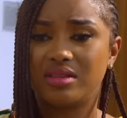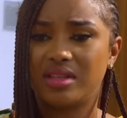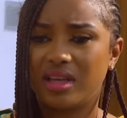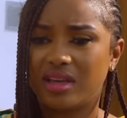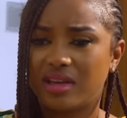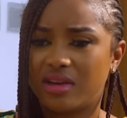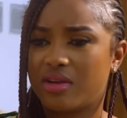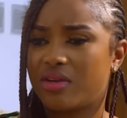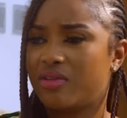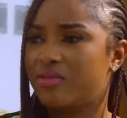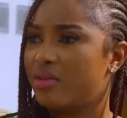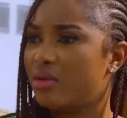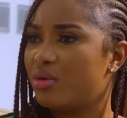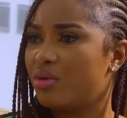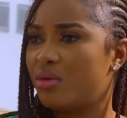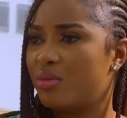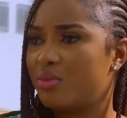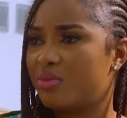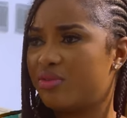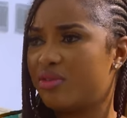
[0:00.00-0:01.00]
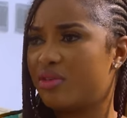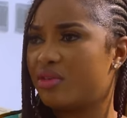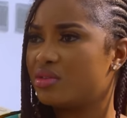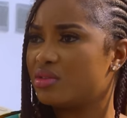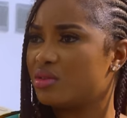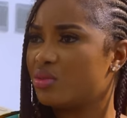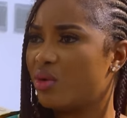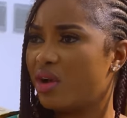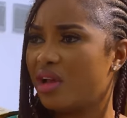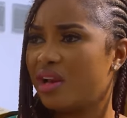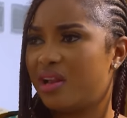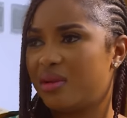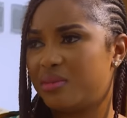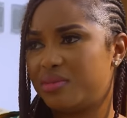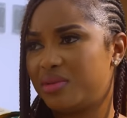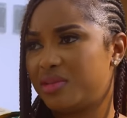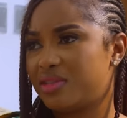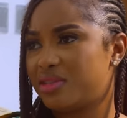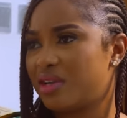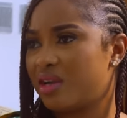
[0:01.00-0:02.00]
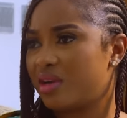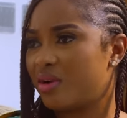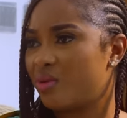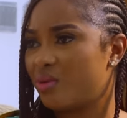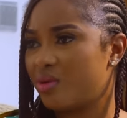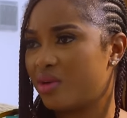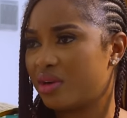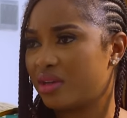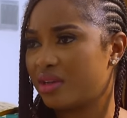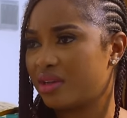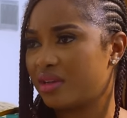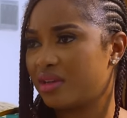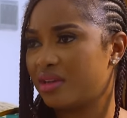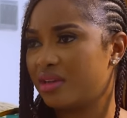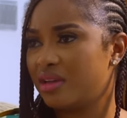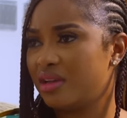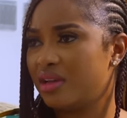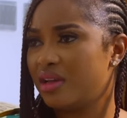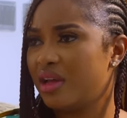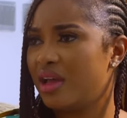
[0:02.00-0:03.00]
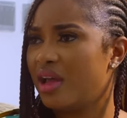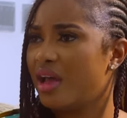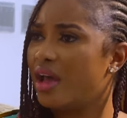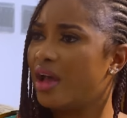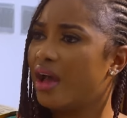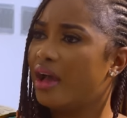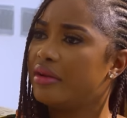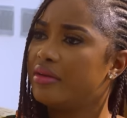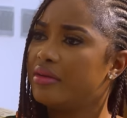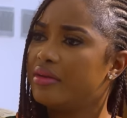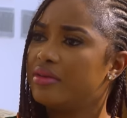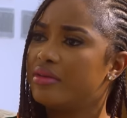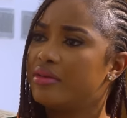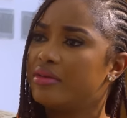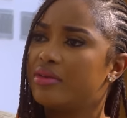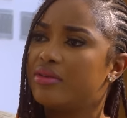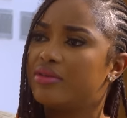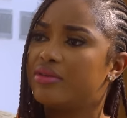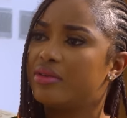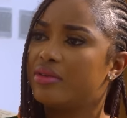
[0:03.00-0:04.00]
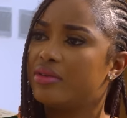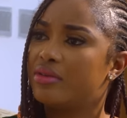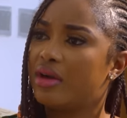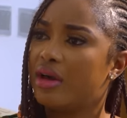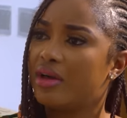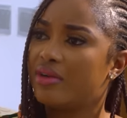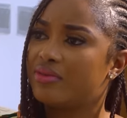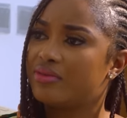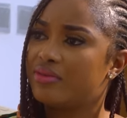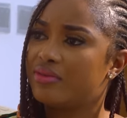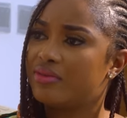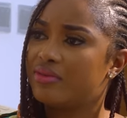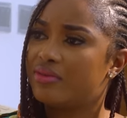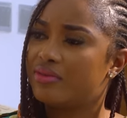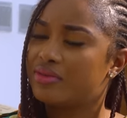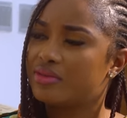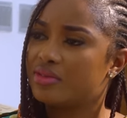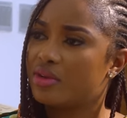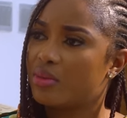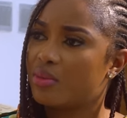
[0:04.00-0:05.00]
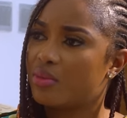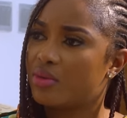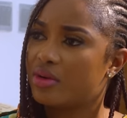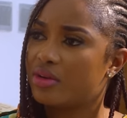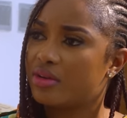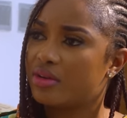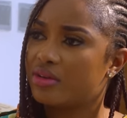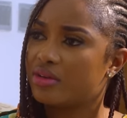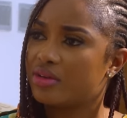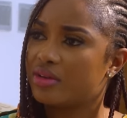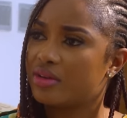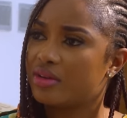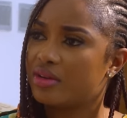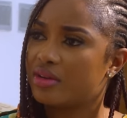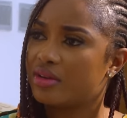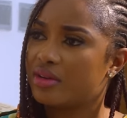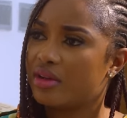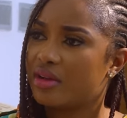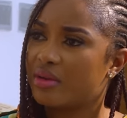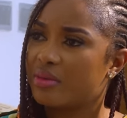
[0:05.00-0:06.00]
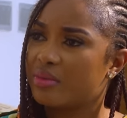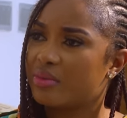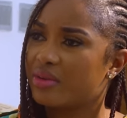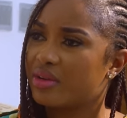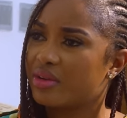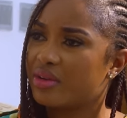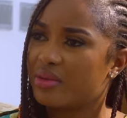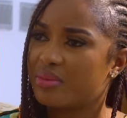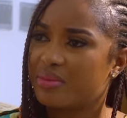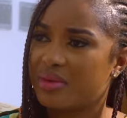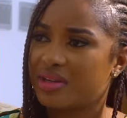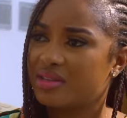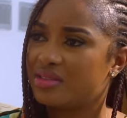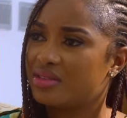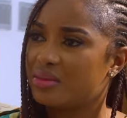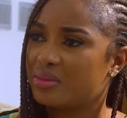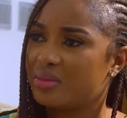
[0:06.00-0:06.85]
take care of the home fronts while I'm busy at work. I don't know if you have someone you can recommend to